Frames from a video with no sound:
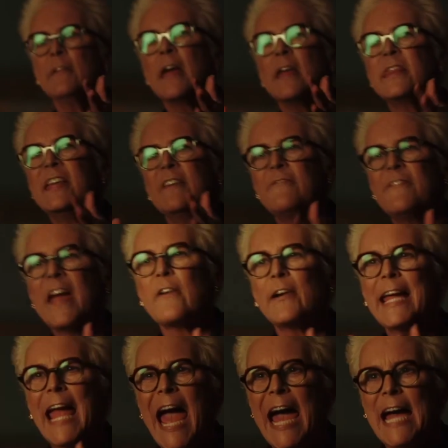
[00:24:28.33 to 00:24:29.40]
desperately
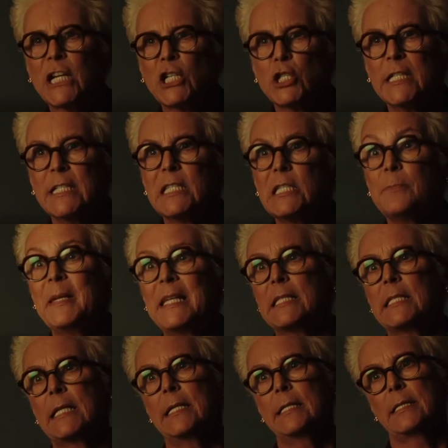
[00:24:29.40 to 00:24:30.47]
trying to find a way to
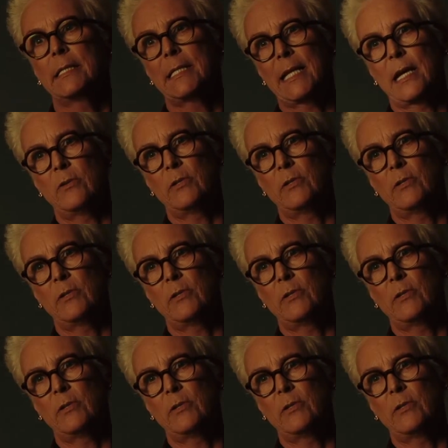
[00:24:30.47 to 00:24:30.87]
undo the will.